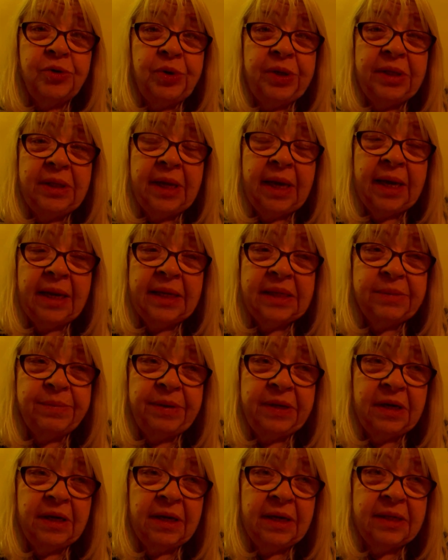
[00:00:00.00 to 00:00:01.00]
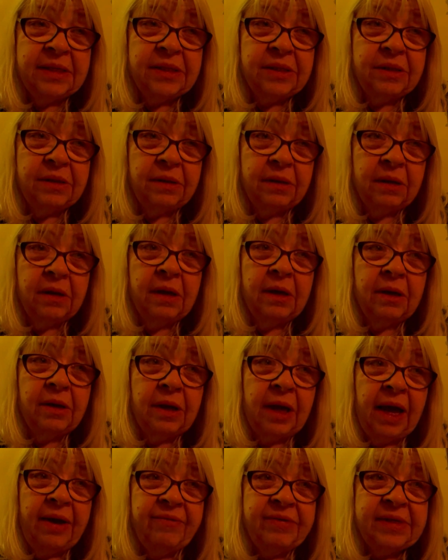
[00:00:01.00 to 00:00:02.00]
doing that is because
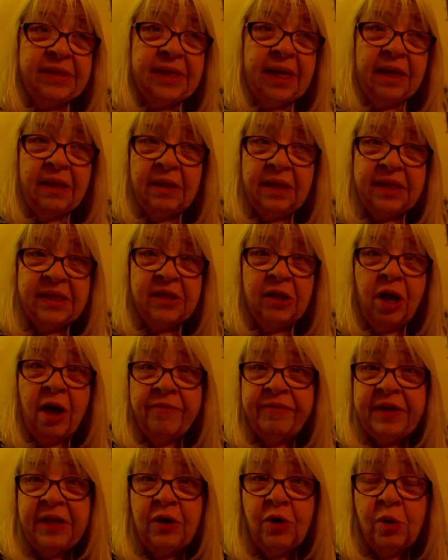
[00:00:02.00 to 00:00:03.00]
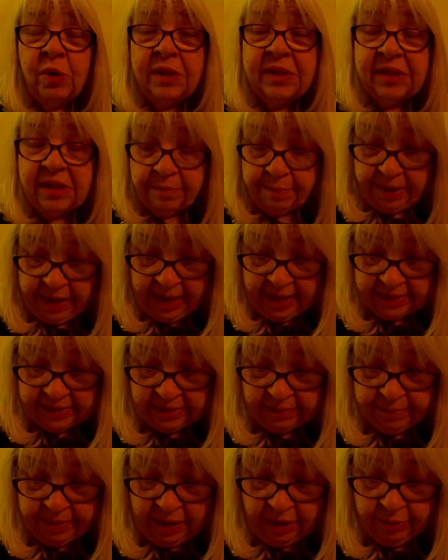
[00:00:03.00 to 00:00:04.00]
I've set these lofty goals in the past
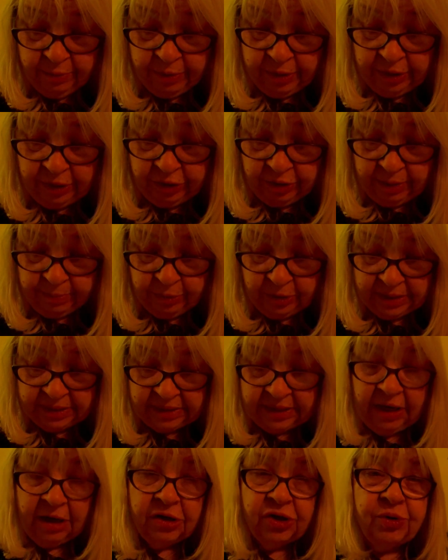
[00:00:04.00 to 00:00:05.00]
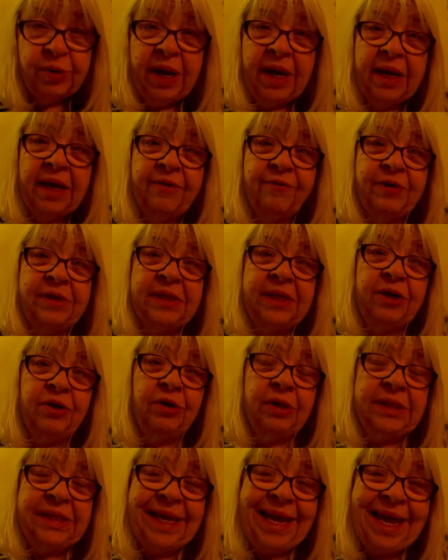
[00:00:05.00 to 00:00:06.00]
about, well, yeah, I'm going to stay on track every
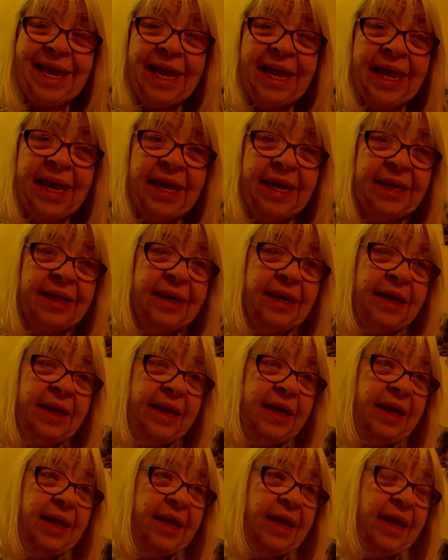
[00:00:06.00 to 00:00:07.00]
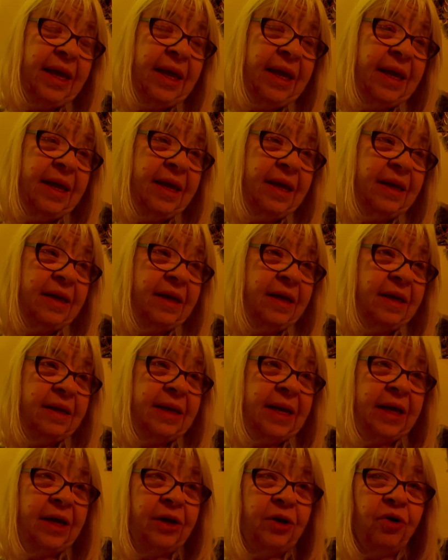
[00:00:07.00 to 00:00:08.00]
single day and and I'm uh,
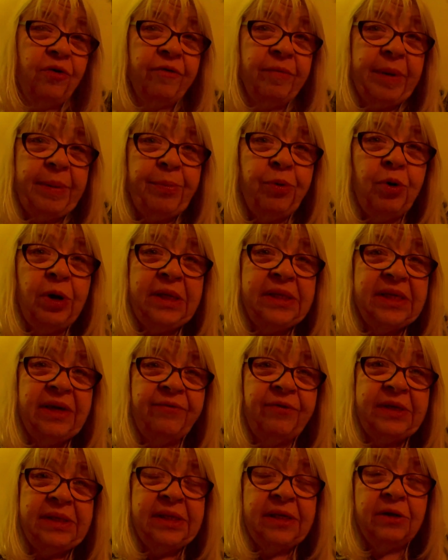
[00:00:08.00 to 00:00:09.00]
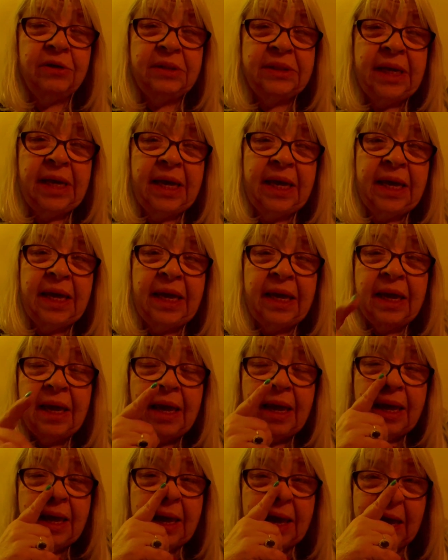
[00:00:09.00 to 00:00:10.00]
not going to go to my points every single day
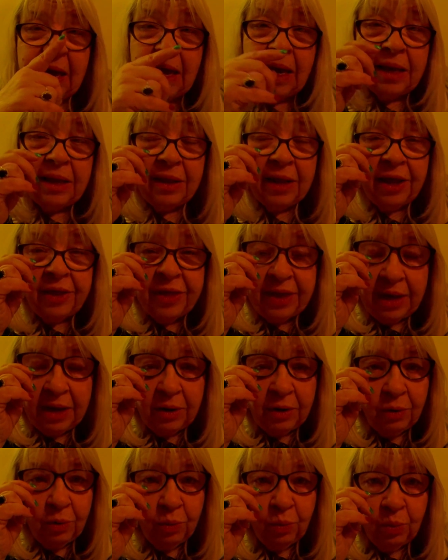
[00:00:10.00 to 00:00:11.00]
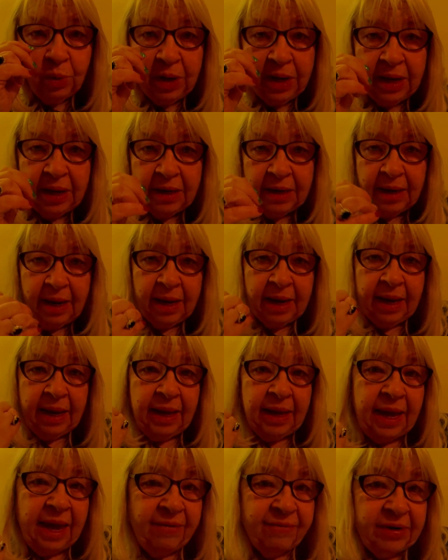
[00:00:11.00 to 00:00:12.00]
and then when
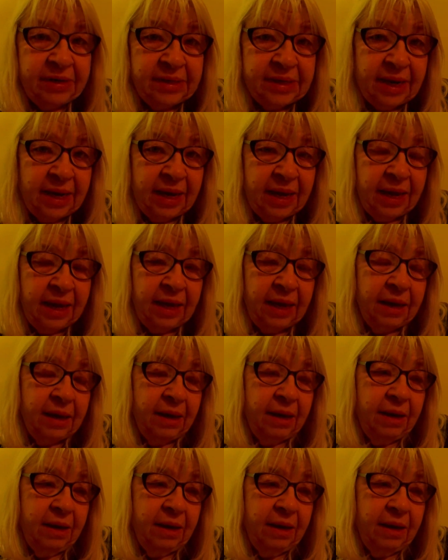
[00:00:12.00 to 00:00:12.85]
I have a day